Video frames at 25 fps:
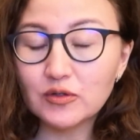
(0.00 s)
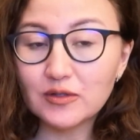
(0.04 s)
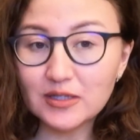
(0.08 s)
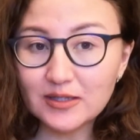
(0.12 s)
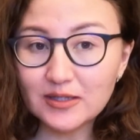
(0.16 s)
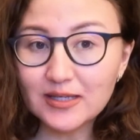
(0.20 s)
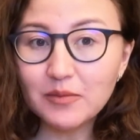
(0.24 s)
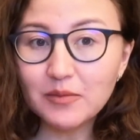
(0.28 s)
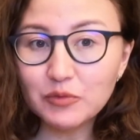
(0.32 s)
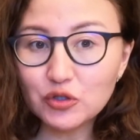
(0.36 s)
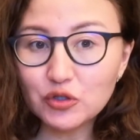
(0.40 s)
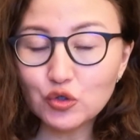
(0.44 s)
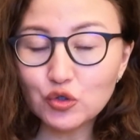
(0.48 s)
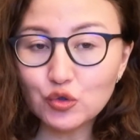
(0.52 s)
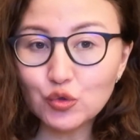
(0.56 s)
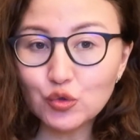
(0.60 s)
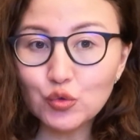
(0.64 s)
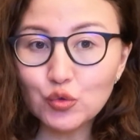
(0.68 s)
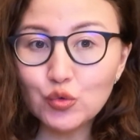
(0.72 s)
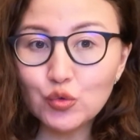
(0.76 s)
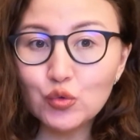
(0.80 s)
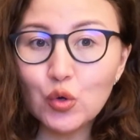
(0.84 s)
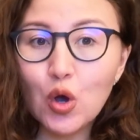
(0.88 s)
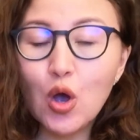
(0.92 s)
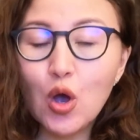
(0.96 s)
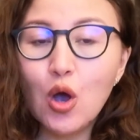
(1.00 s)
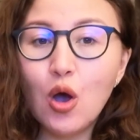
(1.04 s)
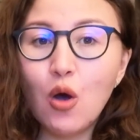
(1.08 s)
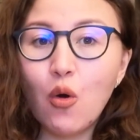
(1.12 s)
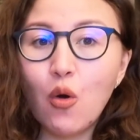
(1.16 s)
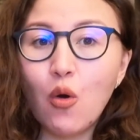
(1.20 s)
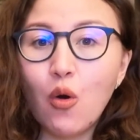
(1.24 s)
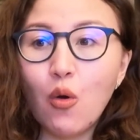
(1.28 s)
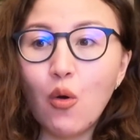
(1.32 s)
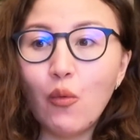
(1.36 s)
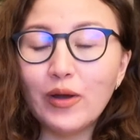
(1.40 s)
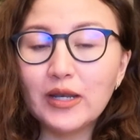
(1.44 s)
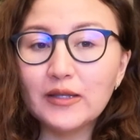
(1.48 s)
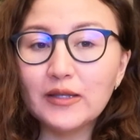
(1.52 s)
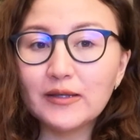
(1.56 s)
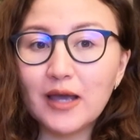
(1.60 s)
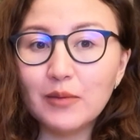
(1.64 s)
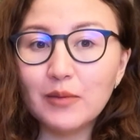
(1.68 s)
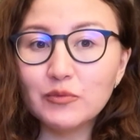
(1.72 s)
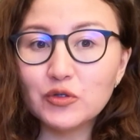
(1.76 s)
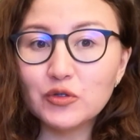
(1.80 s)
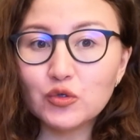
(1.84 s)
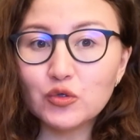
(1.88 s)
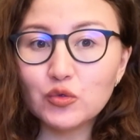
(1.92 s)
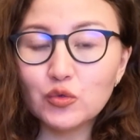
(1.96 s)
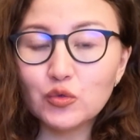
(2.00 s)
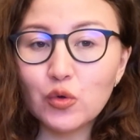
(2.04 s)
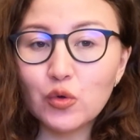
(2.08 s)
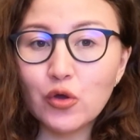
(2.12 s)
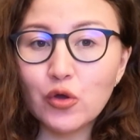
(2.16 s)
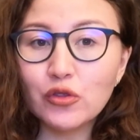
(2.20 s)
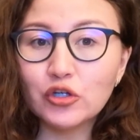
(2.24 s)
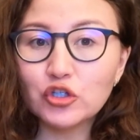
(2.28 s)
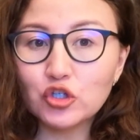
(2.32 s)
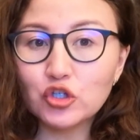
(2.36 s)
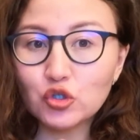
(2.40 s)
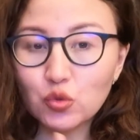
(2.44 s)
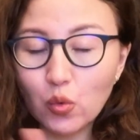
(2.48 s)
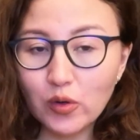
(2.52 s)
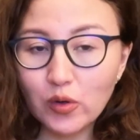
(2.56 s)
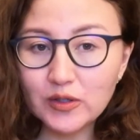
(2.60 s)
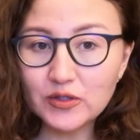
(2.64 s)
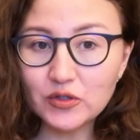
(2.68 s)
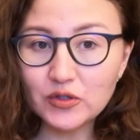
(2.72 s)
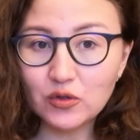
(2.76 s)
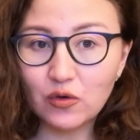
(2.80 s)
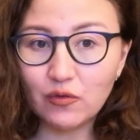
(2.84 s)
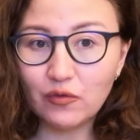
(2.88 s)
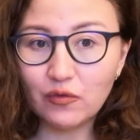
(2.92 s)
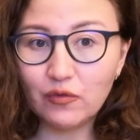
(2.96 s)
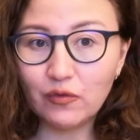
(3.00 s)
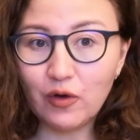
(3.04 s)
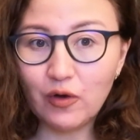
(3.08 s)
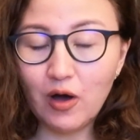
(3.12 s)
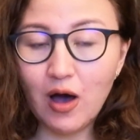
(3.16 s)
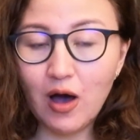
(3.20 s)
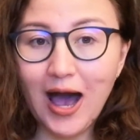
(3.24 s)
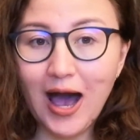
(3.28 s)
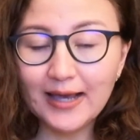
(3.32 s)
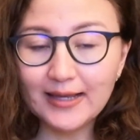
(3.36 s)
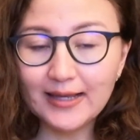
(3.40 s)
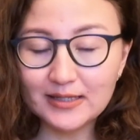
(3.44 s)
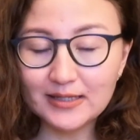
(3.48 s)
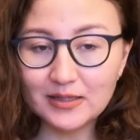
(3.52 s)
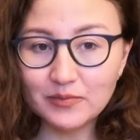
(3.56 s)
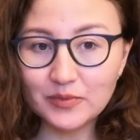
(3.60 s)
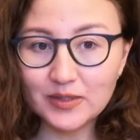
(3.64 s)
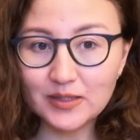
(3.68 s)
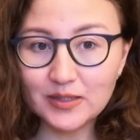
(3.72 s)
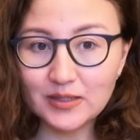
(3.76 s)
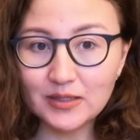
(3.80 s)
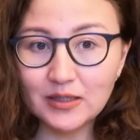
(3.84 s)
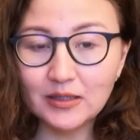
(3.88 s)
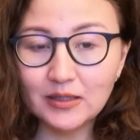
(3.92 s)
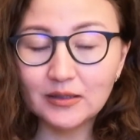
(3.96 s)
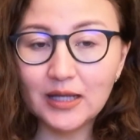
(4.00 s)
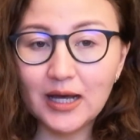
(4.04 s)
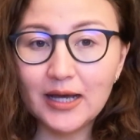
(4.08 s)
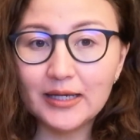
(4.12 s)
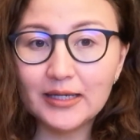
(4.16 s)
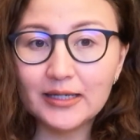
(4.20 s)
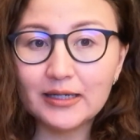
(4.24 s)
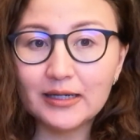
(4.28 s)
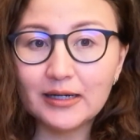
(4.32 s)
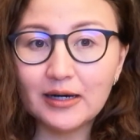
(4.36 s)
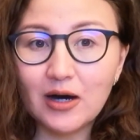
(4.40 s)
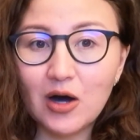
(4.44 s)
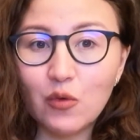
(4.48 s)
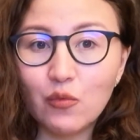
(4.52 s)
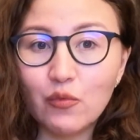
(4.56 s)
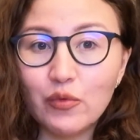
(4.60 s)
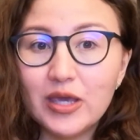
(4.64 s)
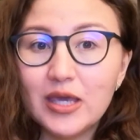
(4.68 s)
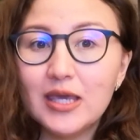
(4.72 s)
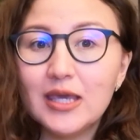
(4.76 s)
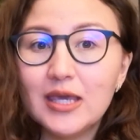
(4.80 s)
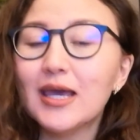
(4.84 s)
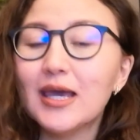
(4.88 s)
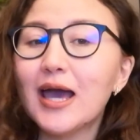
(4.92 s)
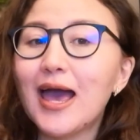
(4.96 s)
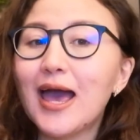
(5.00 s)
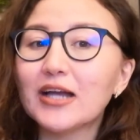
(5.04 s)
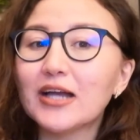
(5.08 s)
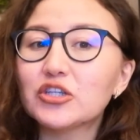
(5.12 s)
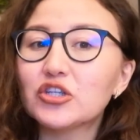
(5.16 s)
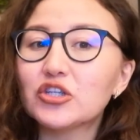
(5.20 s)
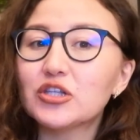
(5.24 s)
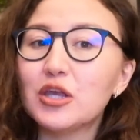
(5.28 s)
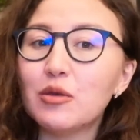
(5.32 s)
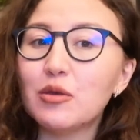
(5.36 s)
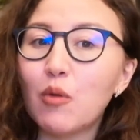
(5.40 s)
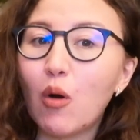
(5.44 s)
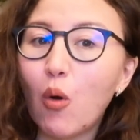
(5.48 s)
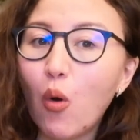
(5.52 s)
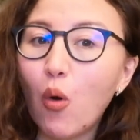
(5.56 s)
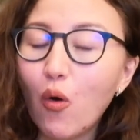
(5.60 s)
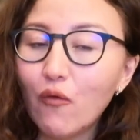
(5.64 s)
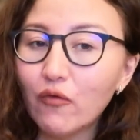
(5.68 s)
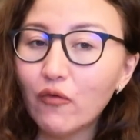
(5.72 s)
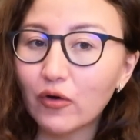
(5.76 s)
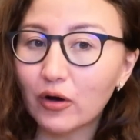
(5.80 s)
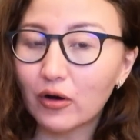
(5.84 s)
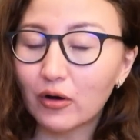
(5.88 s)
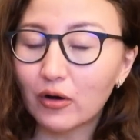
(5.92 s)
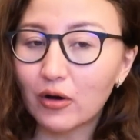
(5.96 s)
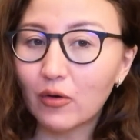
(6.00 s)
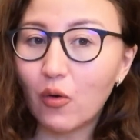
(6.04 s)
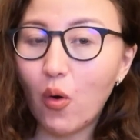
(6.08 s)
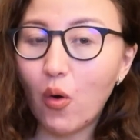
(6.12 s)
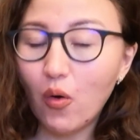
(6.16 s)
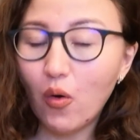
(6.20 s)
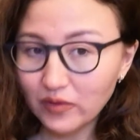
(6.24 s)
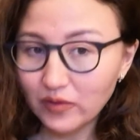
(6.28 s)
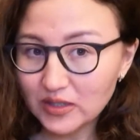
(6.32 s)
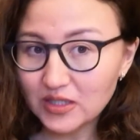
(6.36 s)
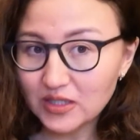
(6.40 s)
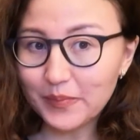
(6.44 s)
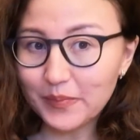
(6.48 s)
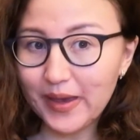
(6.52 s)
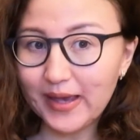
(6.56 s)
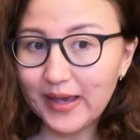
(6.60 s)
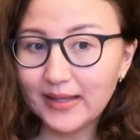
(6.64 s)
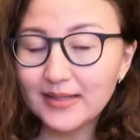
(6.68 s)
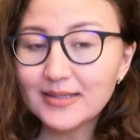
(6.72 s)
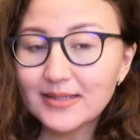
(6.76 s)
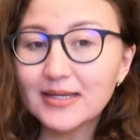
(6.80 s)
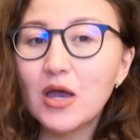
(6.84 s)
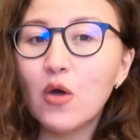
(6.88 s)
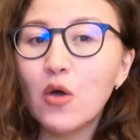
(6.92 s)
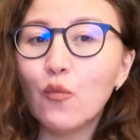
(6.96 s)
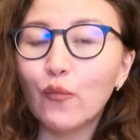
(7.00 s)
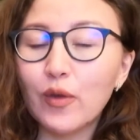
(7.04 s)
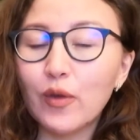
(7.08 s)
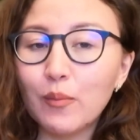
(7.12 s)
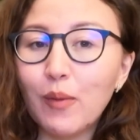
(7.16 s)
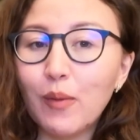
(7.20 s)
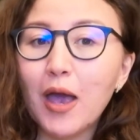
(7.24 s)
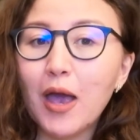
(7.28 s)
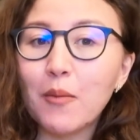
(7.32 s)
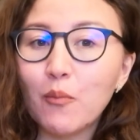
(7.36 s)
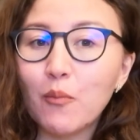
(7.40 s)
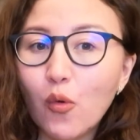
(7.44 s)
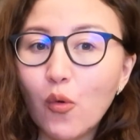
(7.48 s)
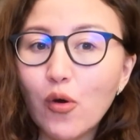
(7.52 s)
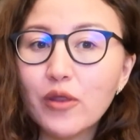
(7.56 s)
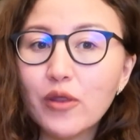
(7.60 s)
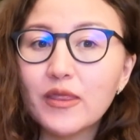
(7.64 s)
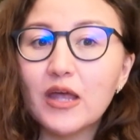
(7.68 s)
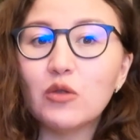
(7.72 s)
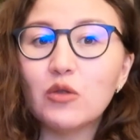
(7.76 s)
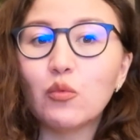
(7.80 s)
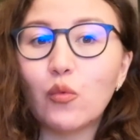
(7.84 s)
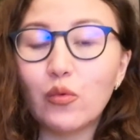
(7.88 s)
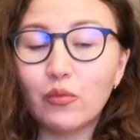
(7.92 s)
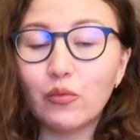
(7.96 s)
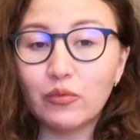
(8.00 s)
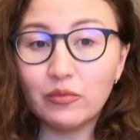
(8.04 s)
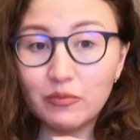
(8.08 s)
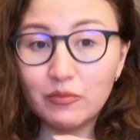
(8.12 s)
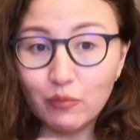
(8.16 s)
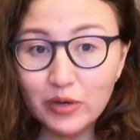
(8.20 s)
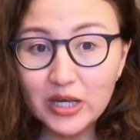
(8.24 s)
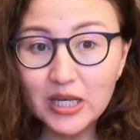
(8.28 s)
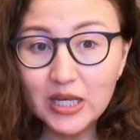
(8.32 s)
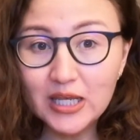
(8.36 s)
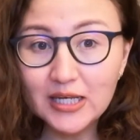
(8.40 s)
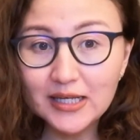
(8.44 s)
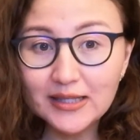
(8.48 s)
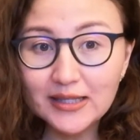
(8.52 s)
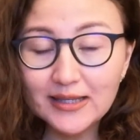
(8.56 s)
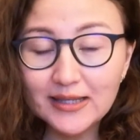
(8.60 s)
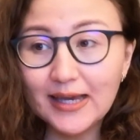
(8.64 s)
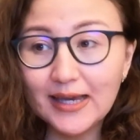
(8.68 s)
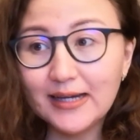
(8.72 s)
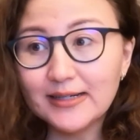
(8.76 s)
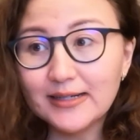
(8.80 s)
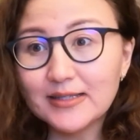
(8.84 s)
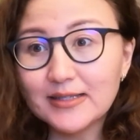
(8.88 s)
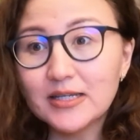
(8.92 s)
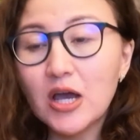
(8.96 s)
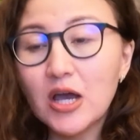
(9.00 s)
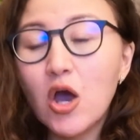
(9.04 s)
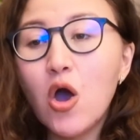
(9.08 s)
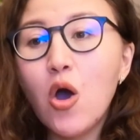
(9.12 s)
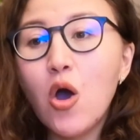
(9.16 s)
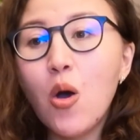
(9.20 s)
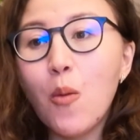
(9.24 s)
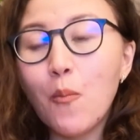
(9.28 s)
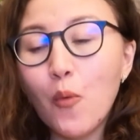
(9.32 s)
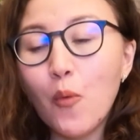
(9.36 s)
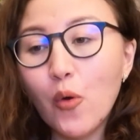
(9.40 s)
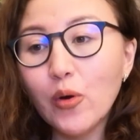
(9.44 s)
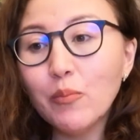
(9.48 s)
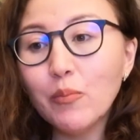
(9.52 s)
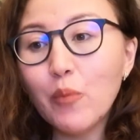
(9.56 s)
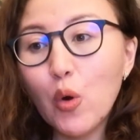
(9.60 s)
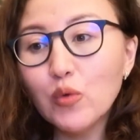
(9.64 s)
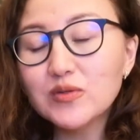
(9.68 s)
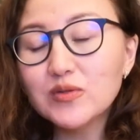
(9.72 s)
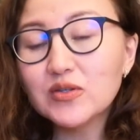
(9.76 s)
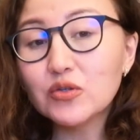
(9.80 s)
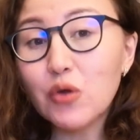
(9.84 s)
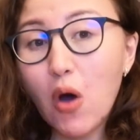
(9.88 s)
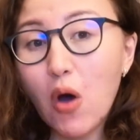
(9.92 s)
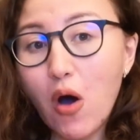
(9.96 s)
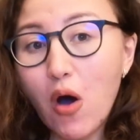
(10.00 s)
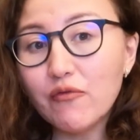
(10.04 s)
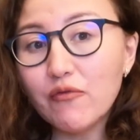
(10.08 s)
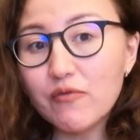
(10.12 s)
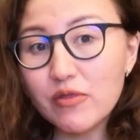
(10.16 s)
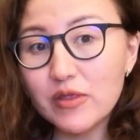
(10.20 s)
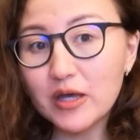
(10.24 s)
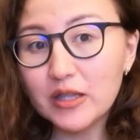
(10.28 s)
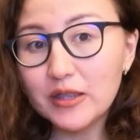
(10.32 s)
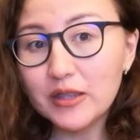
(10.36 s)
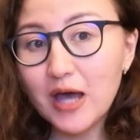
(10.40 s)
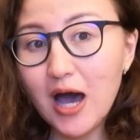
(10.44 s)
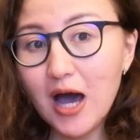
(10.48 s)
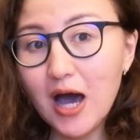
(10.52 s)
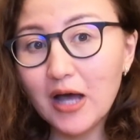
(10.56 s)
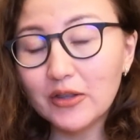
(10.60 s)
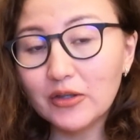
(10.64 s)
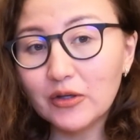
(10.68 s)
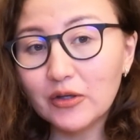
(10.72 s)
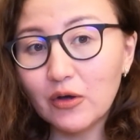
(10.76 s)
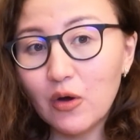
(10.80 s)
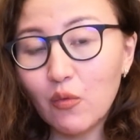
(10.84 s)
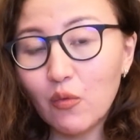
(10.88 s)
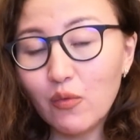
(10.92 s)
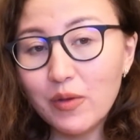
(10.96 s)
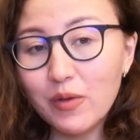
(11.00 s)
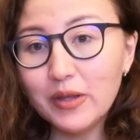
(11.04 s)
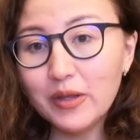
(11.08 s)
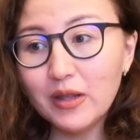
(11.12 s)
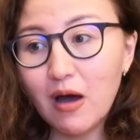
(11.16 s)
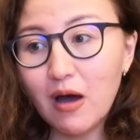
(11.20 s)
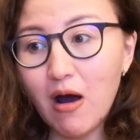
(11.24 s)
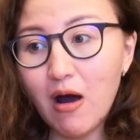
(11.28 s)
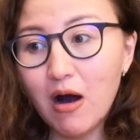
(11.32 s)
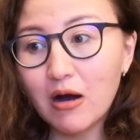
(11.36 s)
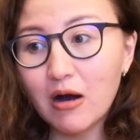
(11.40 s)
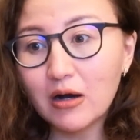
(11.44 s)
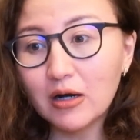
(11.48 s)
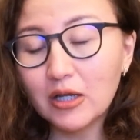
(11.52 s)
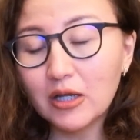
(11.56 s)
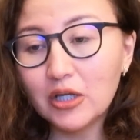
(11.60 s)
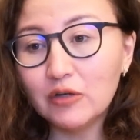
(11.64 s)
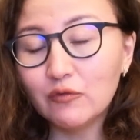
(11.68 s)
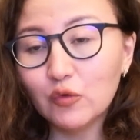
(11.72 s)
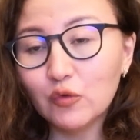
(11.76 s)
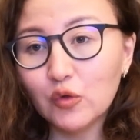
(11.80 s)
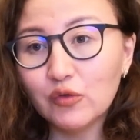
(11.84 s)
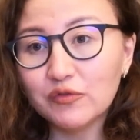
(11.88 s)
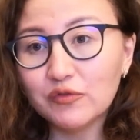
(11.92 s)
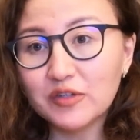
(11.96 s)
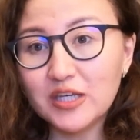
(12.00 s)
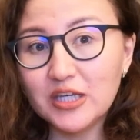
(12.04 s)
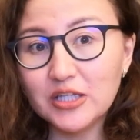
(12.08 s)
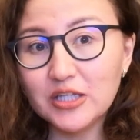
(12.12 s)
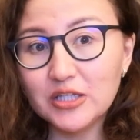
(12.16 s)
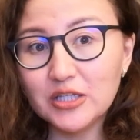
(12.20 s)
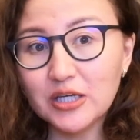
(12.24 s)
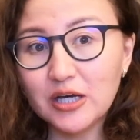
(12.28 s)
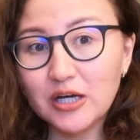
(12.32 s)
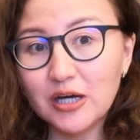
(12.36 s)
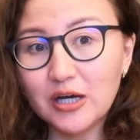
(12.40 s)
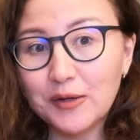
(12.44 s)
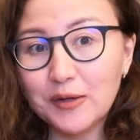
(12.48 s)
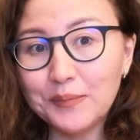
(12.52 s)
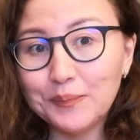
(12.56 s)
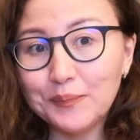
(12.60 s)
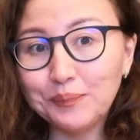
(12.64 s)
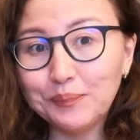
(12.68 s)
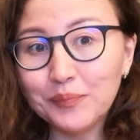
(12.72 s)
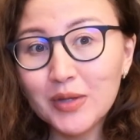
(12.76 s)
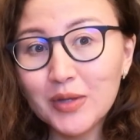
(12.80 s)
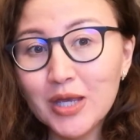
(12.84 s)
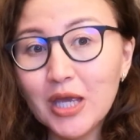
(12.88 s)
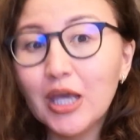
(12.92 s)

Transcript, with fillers: the same is true uh, when it comes to the choice of uh, items like uh, we actually over overspend we buy more than we needed and more, most often than not uh, women are involved in um,